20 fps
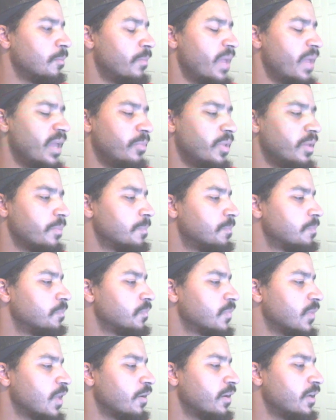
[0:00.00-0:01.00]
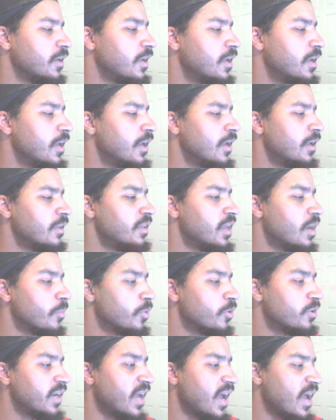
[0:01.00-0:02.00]
Maybe. All right.
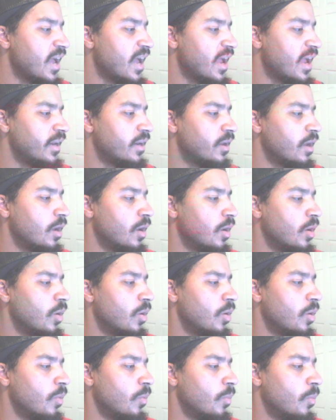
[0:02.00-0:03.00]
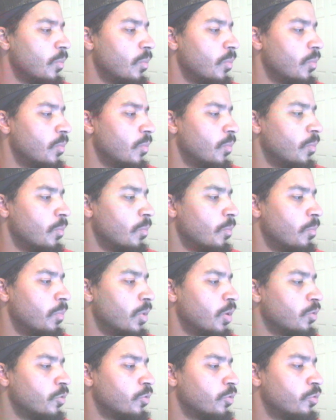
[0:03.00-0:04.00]
Number 9,
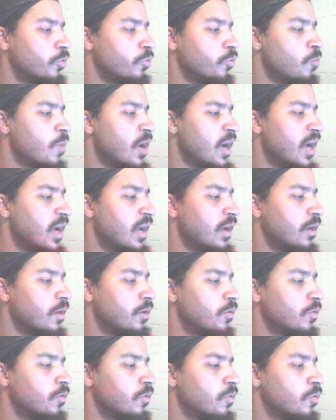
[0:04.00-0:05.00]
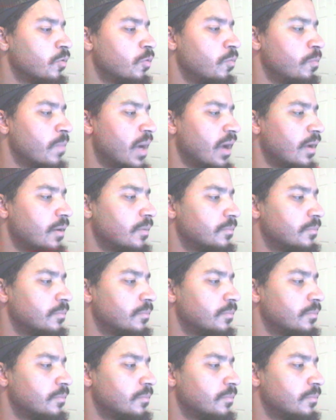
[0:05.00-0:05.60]
Boku wa Kuma.